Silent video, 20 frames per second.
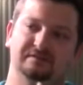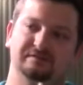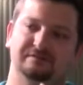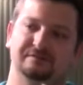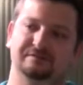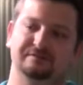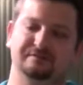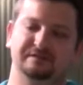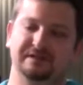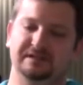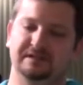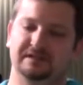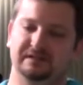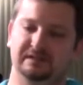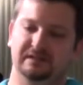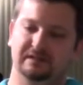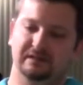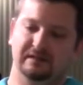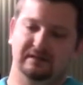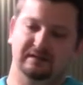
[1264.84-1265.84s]
for free,
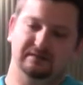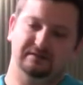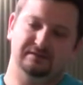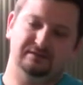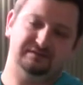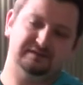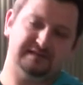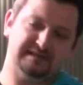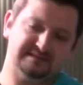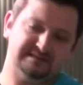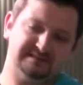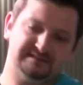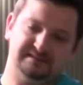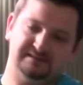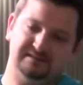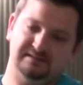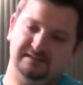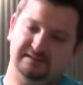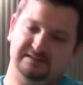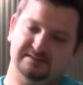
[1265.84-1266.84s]
their test uh,
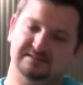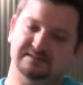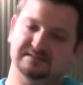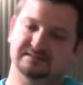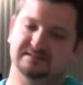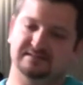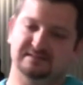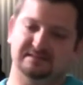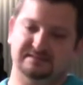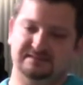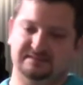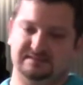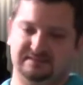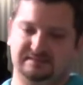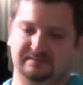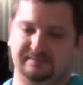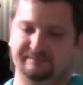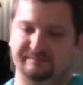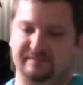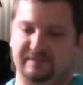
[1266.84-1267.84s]
instances
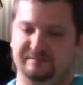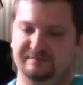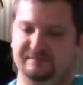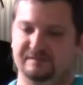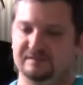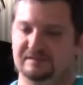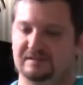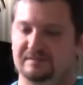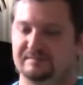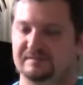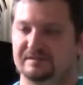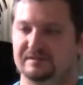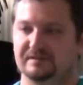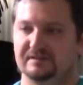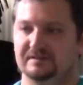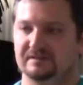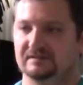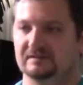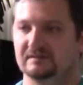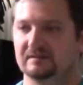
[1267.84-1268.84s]
have filled up
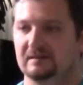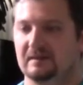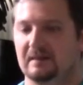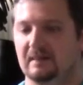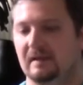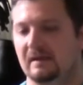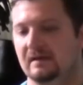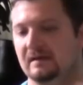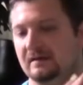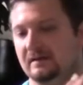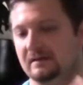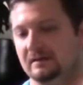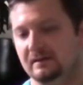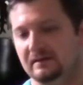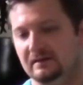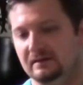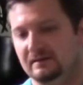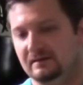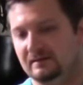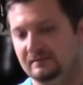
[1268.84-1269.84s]
their
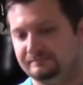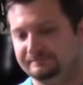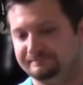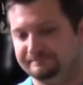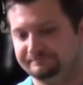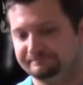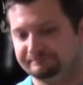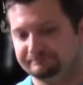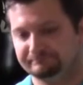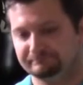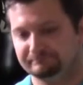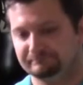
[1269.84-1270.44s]
um,